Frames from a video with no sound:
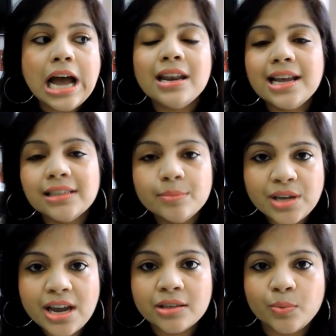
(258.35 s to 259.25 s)
unlike some
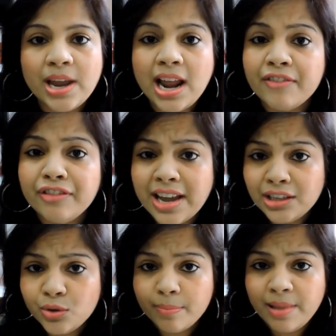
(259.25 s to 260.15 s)
days when I
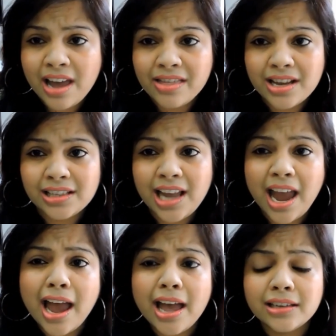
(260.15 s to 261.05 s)
forget to apply this
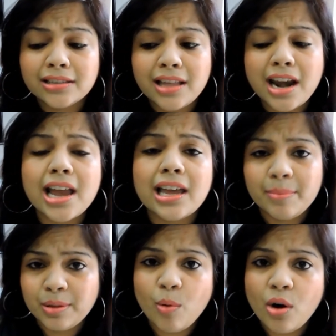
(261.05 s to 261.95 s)
and then I get
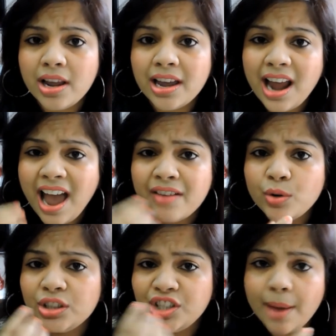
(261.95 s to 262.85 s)
up in the morning and I have
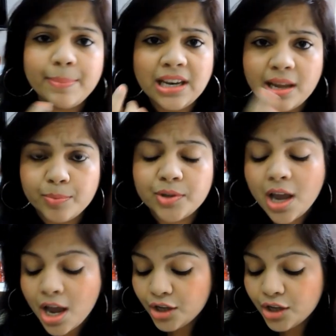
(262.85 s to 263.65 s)
all chappy lips